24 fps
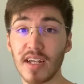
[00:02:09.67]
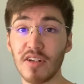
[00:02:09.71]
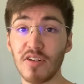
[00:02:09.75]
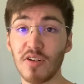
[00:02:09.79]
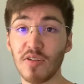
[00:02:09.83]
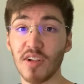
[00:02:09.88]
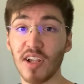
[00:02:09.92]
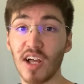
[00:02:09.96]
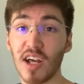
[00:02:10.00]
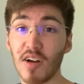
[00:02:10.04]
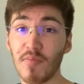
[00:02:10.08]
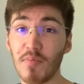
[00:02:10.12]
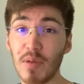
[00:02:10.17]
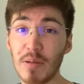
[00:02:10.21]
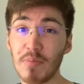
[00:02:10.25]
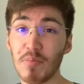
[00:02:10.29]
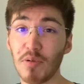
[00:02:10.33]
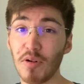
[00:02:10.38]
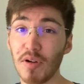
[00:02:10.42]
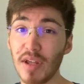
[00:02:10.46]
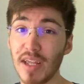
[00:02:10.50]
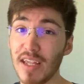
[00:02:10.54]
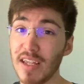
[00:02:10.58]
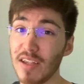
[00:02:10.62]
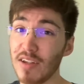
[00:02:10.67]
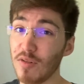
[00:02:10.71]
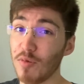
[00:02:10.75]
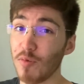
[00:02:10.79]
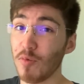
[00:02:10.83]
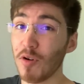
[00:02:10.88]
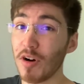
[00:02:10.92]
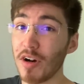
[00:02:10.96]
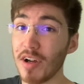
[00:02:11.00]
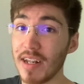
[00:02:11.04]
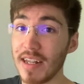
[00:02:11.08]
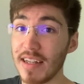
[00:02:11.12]
to a lot of people is
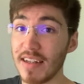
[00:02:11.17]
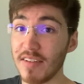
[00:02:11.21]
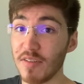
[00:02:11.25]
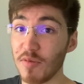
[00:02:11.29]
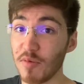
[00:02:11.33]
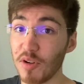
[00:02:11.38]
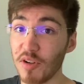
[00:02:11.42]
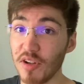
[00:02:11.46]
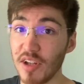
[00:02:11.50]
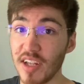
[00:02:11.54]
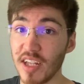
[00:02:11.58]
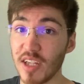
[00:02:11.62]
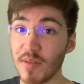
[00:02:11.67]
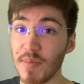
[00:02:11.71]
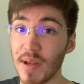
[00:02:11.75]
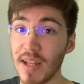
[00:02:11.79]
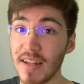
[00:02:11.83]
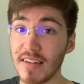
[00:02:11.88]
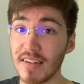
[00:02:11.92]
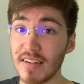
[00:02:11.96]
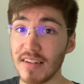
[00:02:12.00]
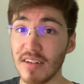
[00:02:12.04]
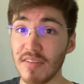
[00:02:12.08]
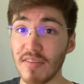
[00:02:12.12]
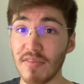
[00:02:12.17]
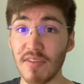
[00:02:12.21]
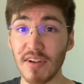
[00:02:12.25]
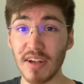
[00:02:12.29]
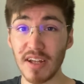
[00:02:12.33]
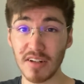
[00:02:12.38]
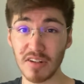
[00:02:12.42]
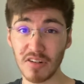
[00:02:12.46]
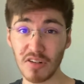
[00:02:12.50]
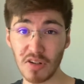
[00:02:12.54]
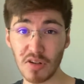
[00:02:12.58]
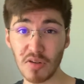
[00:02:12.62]
one, it's really expensive,
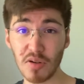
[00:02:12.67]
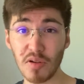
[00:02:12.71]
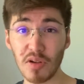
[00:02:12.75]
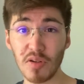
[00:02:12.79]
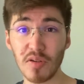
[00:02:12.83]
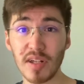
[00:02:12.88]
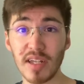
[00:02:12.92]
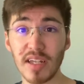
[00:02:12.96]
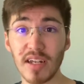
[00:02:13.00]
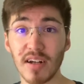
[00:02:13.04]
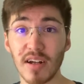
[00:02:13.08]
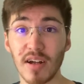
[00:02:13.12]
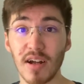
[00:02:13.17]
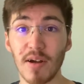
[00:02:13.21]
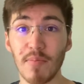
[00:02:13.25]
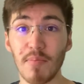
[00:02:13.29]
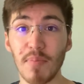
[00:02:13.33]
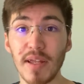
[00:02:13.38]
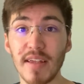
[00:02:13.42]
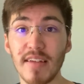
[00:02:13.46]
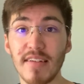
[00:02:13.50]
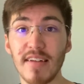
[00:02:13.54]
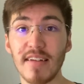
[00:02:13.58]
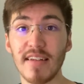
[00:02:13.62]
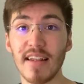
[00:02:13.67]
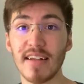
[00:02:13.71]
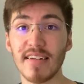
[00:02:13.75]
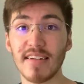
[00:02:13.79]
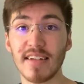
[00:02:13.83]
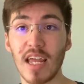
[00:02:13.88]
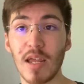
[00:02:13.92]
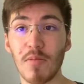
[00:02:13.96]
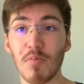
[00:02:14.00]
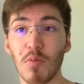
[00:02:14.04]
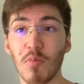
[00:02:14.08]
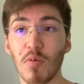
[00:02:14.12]
and two, you need a PC that's
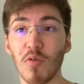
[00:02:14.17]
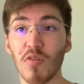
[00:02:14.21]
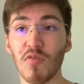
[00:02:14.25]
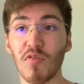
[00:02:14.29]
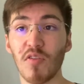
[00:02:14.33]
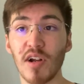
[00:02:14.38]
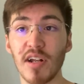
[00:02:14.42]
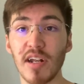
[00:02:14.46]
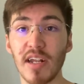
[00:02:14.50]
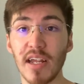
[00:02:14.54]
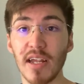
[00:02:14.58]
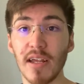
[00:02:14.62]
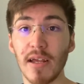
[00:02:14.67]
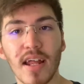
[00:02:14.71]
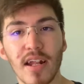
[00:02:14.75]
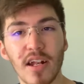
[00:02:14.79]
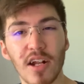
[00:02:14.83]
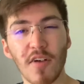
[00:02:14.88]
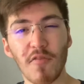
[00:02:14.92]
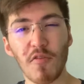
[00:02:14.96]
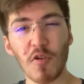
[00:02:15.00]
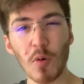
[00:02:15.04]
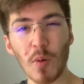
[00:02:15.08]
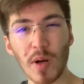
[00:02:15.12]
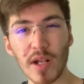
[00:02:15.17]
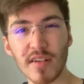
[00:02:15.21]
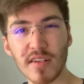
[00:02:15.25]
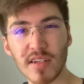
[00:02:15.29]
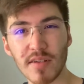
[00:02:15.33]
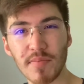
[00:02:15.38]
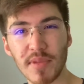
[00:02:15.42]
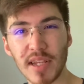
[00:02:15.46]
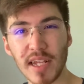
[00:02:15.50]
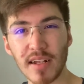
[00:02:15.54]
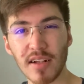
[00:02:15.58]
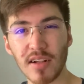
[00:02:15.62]
capable of running it. Now, if you want
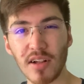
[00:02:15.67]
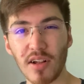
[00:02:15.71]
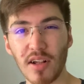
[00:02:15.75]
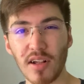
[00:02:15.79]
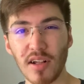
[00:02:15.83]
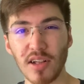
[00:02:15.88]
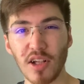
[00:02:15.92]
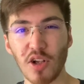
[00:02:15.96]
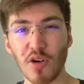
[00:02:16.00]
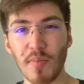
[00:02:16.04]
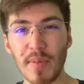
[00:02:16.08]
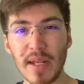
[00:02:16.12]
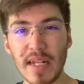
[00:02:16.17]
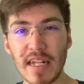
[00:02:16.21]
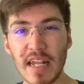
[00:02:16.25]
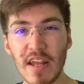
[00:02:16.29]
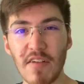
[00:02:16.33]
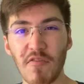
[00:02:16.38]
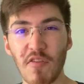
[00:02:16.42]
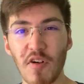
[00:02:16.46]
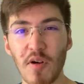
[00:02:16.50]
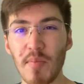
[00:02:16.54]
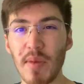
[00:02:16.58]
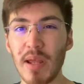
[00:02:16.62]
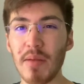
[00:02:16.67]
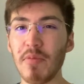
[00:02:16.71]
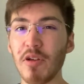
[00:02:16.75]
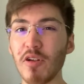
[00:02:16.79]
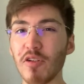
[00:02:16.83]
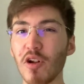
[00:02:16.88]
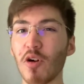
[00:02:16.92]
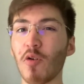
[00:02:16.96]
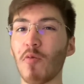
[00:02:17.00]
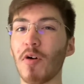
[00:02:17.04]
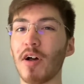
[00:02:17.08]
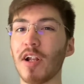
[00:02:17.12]
something a little bit different, maybe you
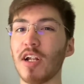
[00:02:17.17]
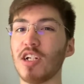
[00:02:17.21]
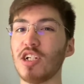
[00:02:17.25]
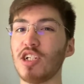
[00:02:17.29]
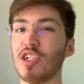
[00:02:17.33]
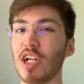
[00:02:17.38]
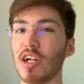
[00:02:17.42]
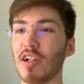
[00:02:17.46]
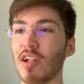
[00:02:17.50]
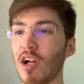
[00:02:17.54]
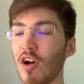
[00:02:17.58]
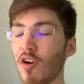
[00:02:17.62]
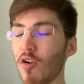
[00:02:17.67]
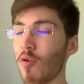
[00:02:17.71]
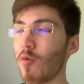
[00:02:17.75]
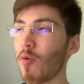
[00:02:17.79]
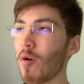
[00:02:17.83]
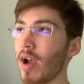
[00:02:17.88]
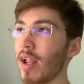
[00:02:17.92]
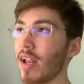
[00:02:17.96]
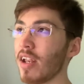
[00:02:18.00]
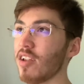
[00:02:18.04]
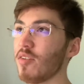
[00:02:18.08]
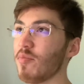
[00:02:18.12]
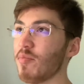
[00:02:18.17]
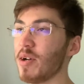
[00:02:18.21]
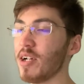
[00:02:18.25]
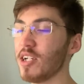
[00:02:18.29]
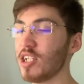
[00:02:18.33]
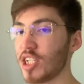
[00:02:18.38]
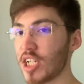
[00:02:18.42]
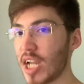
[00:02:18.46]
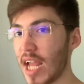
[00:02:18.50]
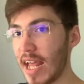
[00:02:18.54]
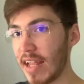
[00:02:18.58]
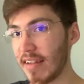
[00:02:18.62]
don't want to shell out quite as
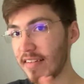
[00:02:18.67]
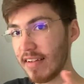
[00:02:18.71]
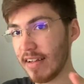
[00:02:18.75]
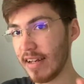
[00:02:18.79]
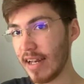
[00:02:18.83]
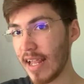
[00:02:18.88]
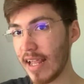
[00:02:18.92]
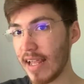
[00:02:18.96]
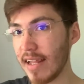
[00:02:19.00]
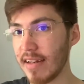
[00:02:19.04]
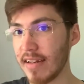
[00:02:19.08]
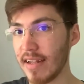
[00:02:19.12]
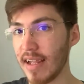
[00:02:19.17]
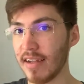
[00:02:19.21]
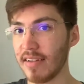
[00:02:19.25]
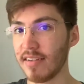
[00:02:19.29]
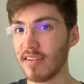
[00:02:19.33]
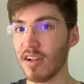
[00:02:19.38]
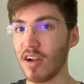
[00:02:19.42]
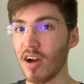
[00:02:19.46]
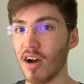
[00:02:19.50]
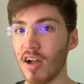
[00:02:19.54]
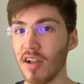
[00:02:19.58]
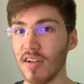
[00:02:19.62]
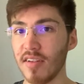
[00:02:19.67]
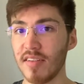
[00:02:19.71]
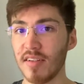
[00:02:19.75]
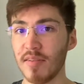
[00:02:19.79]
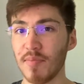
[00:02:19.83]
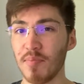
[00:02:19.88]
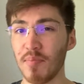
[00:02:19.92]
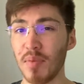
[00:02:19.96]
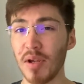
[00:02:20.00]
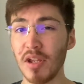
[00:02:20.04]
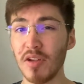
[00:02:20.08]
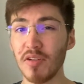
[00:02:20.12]
much as an Index costs,
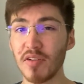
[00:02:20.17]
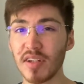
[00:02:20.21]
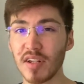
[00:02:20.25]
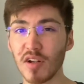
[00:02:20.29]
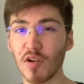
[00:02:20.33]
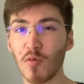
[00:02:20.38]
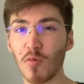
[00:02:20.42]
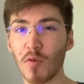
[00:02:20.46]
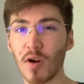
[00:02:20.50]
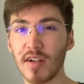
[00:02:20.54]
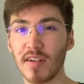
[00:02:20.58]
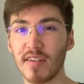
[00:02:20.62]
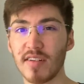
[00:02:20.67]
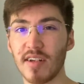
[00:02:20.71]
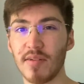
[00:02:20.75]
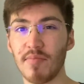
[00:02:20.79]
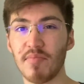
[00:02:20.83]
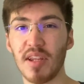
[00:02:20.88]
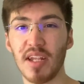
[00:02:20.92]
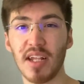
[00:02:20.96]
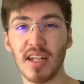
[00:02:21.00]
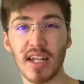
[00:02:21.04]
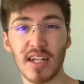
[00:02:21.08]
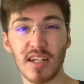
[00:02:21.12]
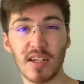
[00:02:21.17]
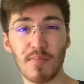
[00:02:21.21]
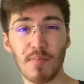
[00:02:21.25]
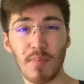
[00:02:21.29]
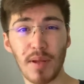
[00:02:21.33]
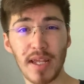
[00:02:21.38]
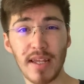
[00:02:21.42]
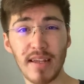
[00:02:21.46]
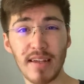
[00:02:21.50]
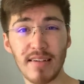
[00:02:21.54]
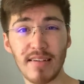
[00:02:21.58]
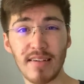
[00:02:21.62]
but you still want something that's
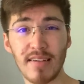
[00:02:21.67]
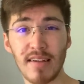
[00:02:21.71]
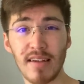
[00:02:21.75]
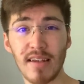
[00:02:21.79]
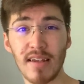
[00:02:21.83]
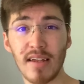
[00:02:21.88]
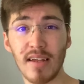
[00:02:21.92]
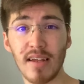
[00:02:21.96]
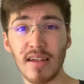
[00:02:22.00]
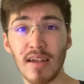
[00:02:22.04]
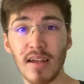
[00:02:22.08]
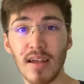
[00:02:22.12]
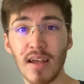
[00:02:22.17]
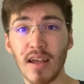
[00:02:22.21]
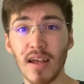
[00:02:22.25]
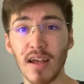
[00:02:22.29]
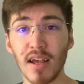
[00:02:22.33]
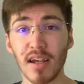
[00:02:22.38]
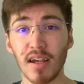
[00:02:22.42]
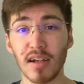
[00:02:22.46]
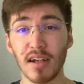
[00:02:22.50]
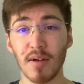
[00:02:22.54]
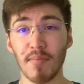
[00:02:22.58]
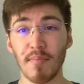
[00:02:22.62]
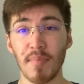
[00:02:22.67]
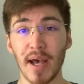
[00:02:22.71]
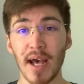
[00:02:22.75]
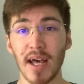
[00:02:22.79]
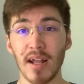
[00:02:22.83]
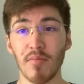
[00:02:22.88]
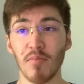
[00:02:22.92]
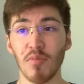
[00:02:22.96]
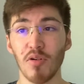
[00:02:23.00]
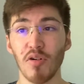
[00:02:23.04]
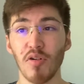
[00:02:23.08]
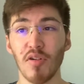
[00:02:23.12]
PC
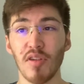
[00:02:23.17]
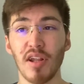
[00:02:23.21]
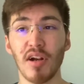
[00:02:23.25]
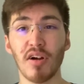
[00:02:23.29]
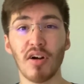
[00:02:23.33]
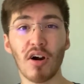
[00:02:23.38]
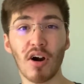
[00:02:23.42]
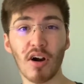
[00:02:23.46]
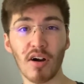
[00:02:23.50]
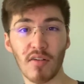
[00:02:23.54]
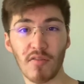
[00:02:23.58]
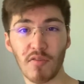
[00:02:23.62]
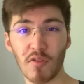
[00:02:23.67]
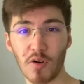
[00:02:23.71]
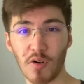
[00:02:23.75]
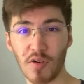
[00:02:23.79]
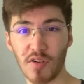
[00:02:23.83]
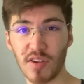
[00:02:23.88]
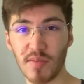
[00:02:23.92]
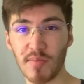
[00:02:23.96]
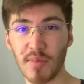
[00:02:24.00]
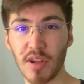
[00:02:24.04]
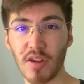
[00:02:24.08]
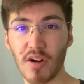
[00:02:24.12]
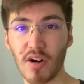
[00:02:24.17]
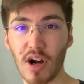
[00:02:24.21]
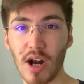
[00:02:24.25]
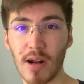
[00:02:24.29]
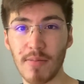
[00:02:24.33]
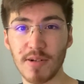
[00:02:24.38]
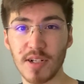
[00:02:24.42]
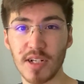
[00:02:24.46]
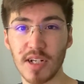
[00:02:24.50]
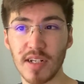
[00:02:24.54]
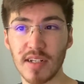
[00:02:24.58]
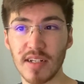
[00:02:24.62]
compatible. There are, of course, some other
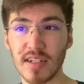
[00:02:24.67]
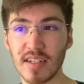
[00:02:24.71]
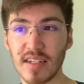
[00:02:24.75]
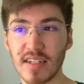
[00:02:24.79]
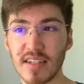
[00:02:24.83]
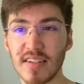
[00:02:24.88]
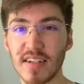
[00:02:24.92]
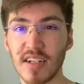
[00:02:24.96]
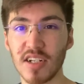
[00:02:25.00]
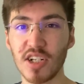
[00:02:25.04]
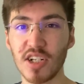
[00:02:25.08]
options, such